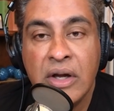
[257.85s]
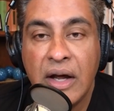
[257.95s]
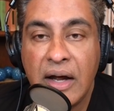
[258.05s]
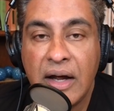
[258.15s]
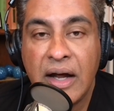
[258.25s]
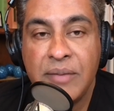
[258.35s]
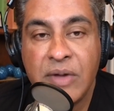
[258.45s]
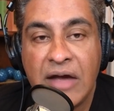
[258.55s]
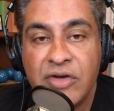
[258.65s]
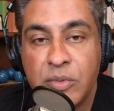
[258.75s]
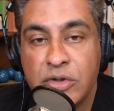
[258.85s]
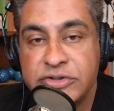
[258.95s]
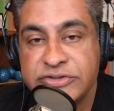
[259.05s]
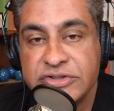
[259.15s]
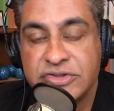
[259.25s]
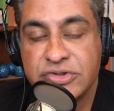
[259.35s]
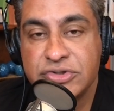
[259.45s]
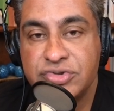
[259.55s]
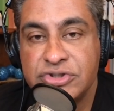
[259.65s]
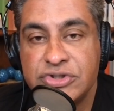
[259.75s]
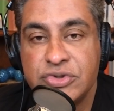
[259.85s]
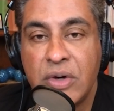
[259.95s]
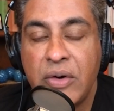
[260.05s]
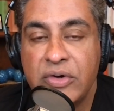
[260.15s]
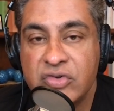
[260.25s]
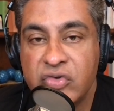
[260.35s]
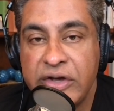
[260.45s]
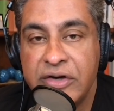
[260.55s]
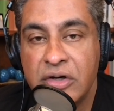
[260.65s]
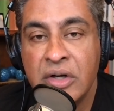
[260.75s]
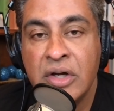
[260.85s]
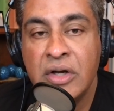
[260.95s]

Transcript: I'm having emergency surgery 2 hours later,